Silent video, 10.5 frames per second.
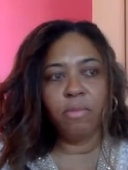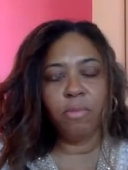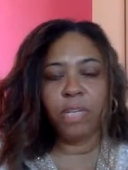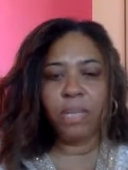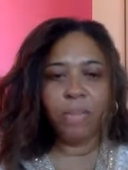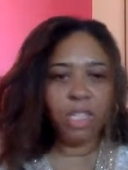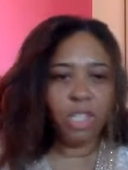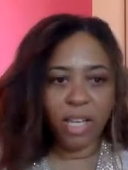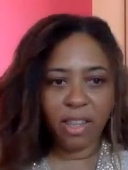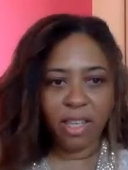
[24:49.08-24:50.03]
pretty much
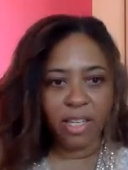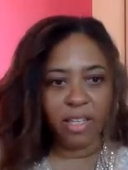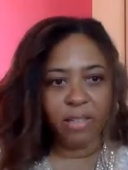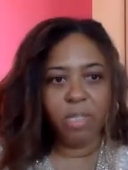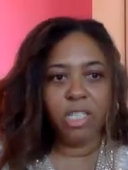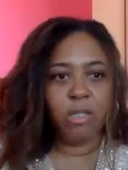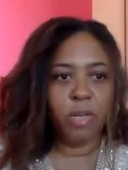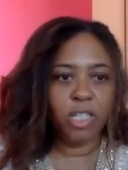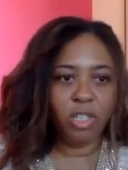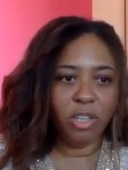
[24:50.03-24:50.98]
anything, but
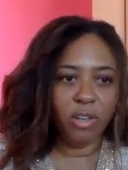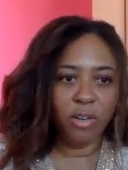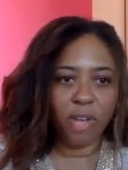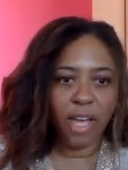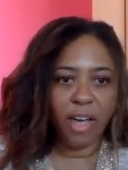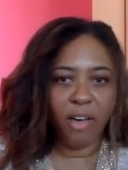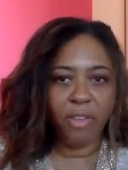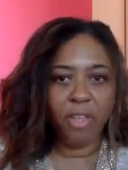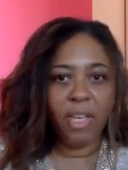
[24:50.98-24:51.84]
especially their own health.